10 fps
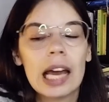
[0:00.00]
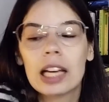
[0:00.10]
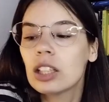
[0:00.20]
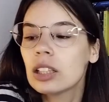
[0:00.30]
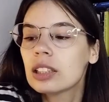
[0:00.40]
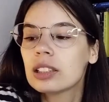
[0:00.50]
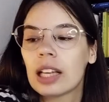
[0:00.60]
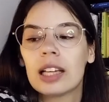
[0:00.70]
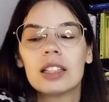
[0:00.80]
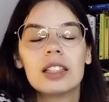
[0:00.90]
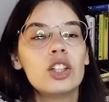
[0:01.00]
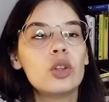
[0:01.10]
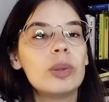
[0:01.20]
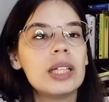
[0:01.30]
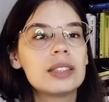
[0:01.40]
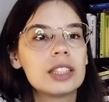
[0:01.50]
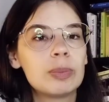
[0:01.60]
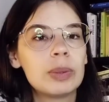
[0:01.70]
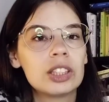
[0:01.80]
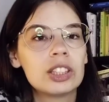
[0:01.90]
I can understand you being
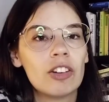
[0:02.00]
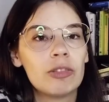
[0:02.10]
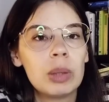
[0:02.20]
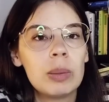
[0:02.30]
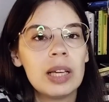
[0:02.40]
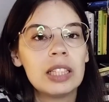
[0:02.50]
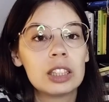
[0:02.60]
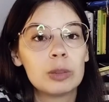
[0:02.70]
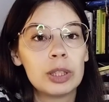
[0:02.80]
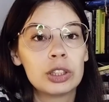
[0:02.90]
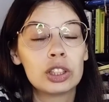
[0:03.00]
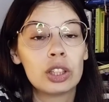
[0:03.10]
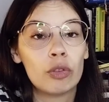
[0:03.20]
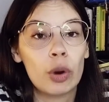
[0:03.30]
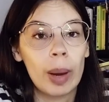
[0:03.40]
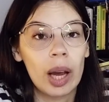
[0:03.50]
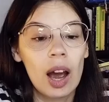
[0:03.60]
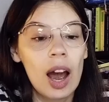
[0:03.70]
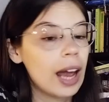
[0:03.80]
suspicious of me being suspicious of Rebecca.